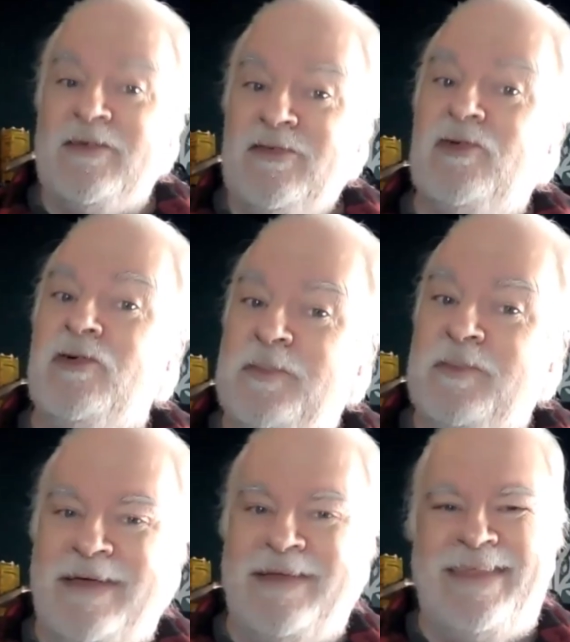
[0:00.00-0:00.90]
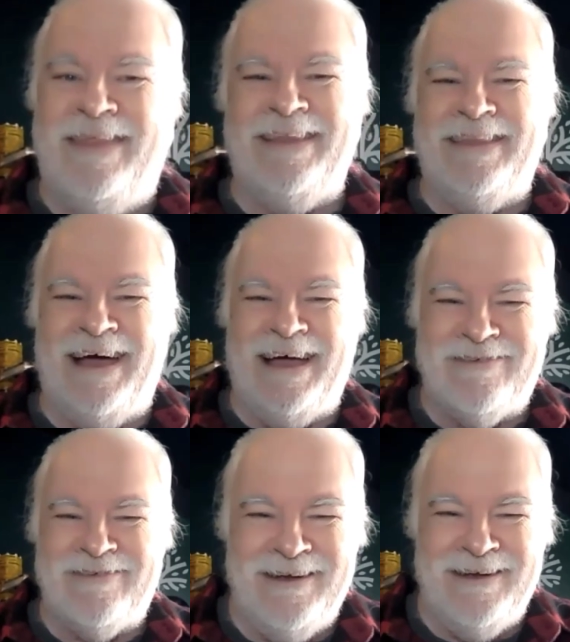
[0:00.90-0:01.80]
that's
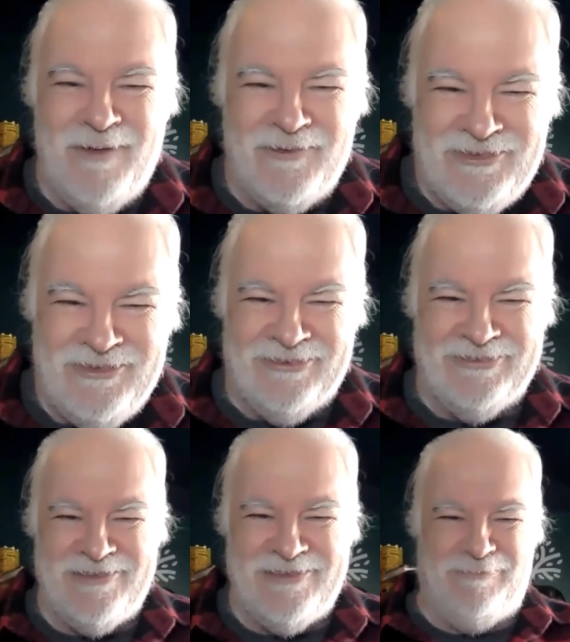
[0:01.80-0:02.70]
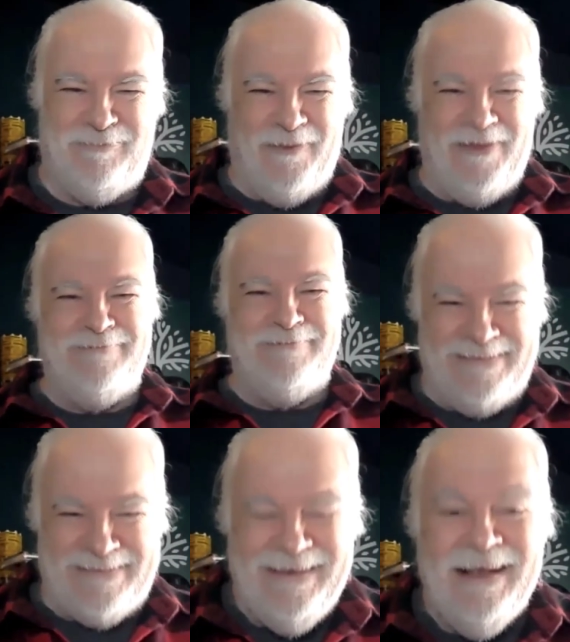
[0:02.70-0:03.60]
an emotional
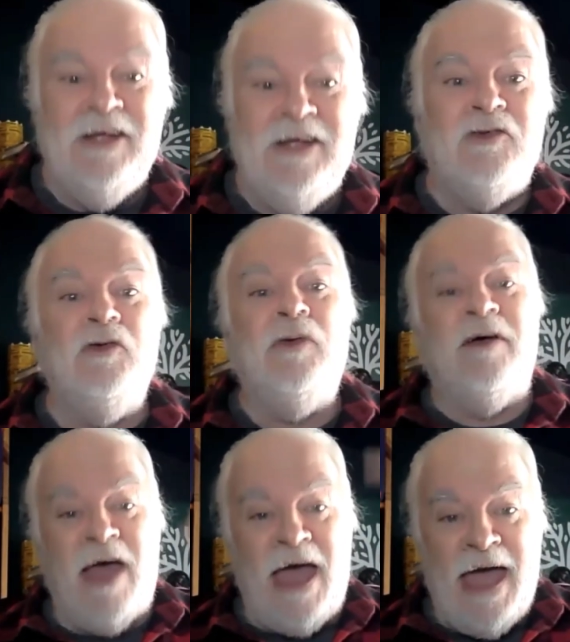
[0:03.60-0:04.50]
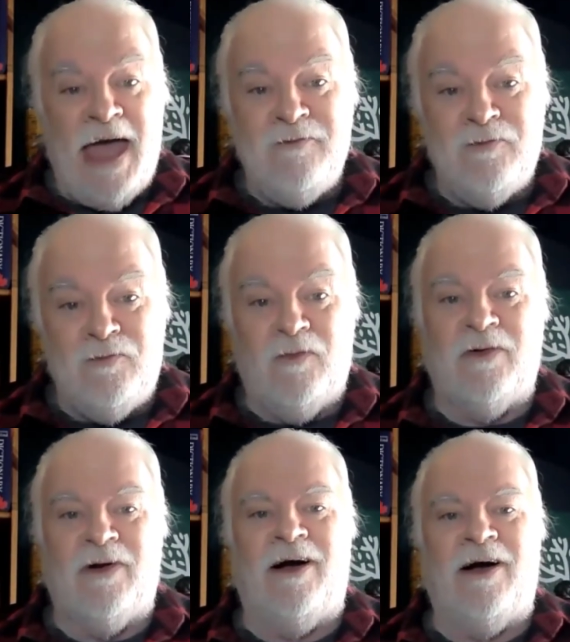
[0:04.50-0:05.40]
disappointment to have had
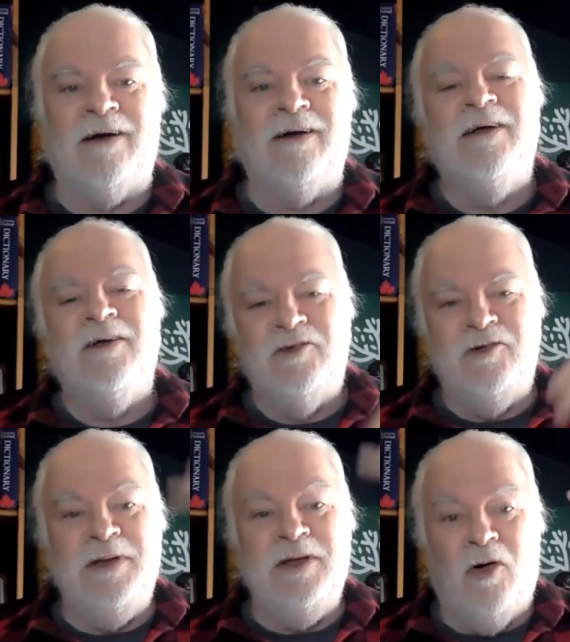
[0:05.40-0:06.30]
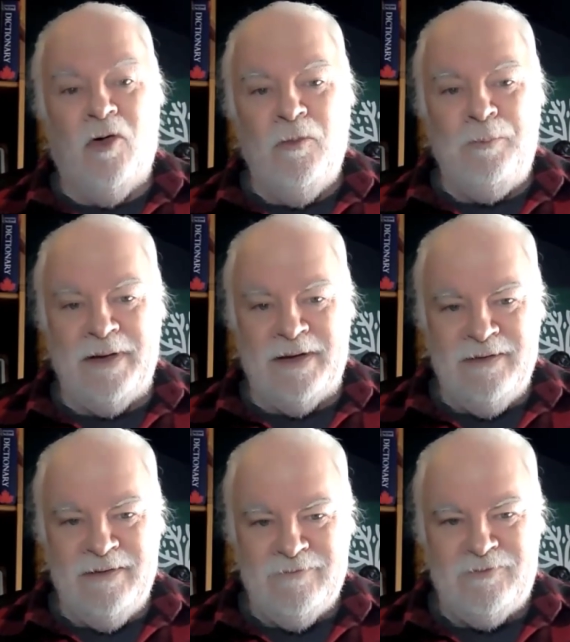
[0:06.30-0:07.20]
4R, to be
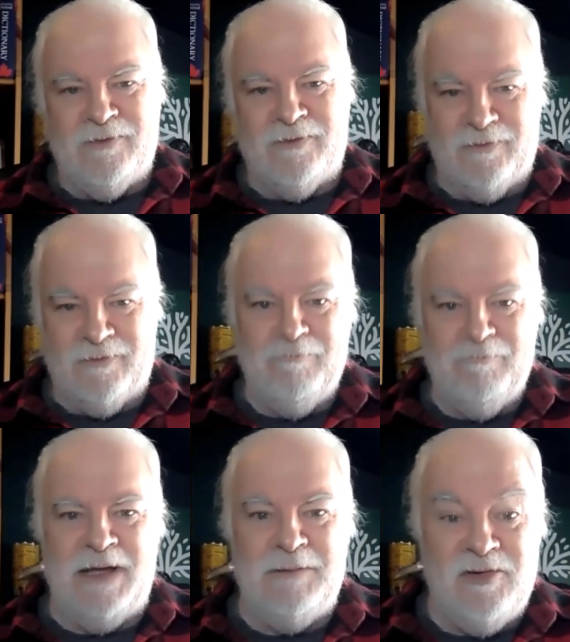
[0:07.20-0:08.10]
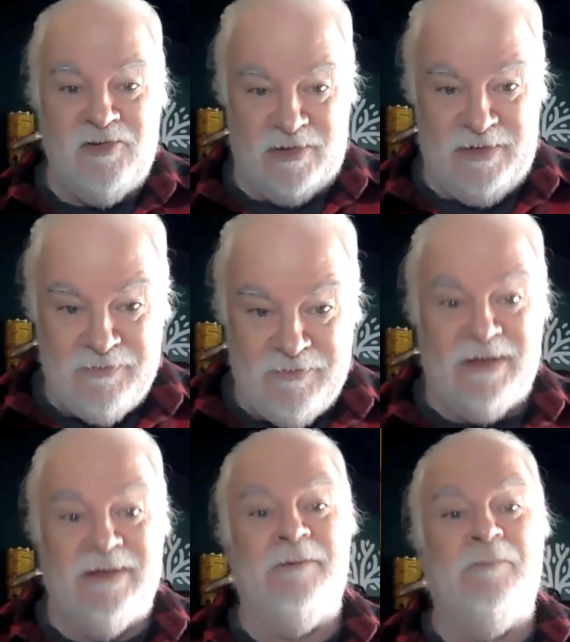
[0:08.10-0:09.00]
hoping for maybe
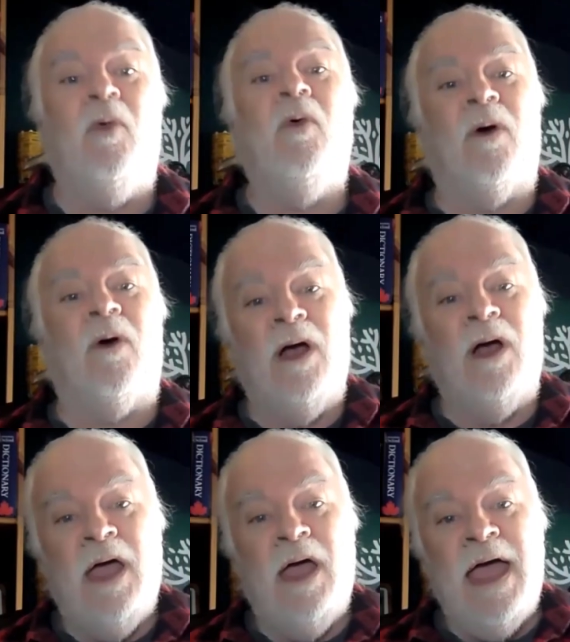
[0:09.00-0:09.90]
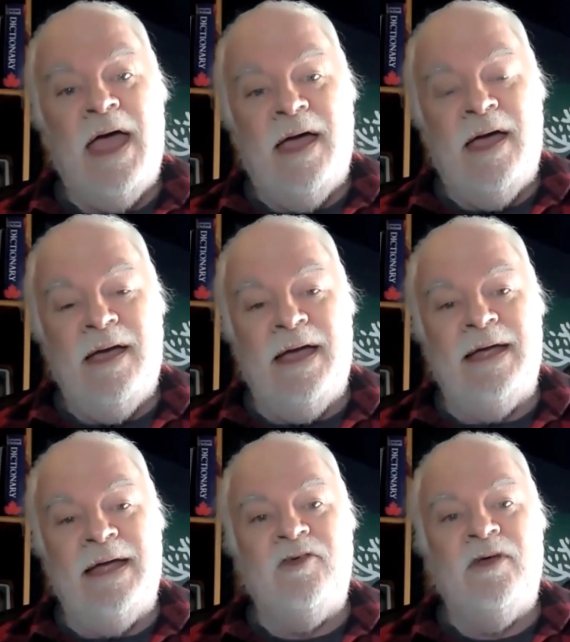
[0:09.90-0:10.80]
significantly more.
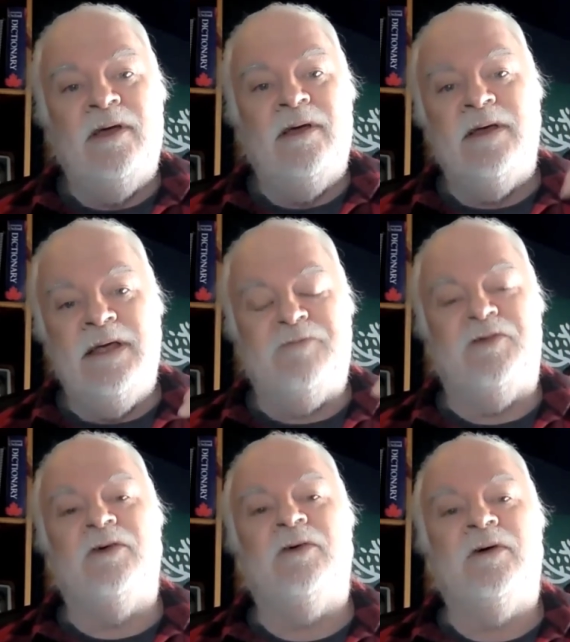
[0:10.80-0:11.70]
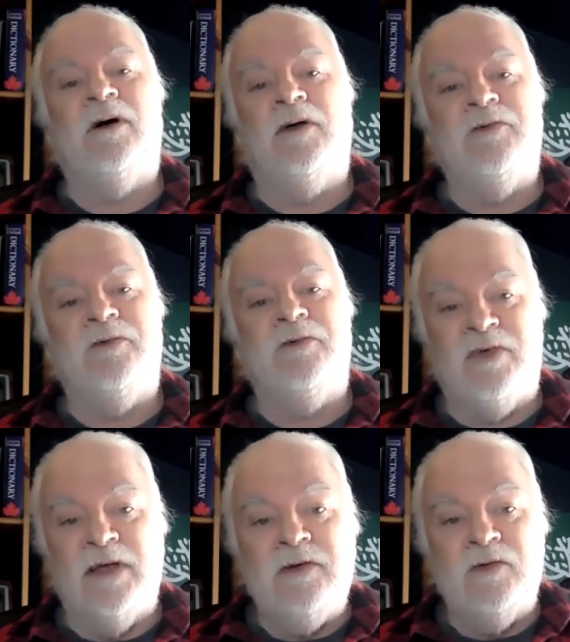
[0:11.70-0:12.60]
And if you're under
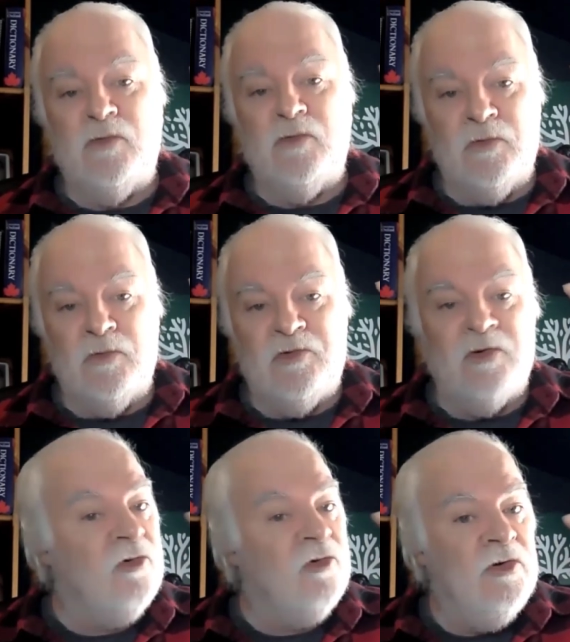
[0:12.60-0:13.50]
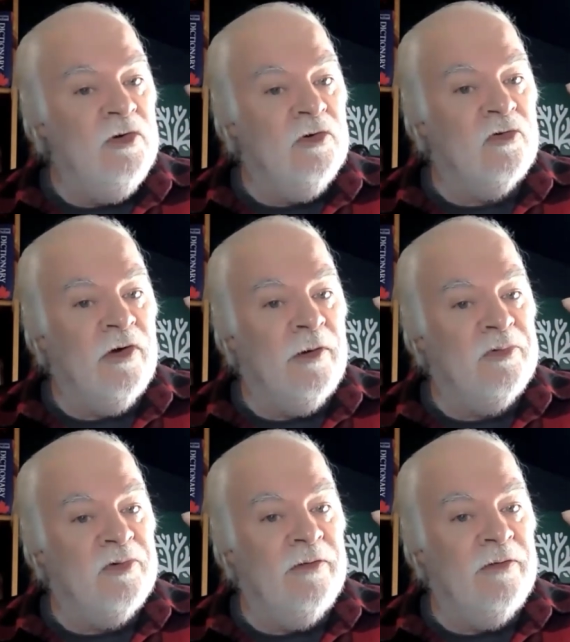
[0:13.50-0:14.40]
the standard rules, your
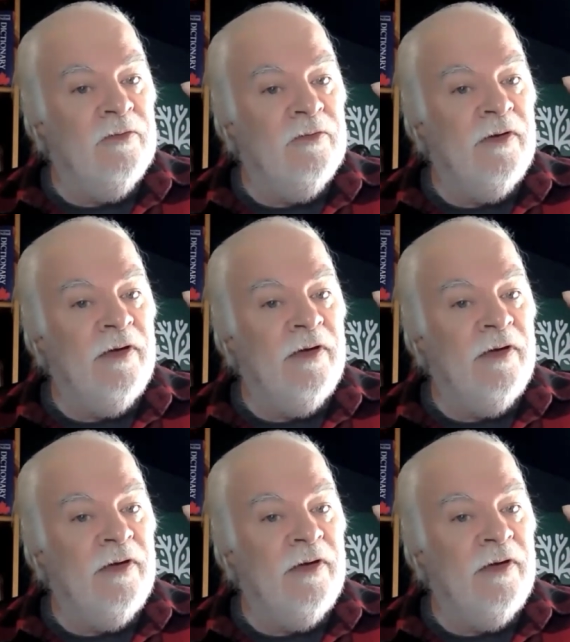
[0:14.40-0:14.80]
75%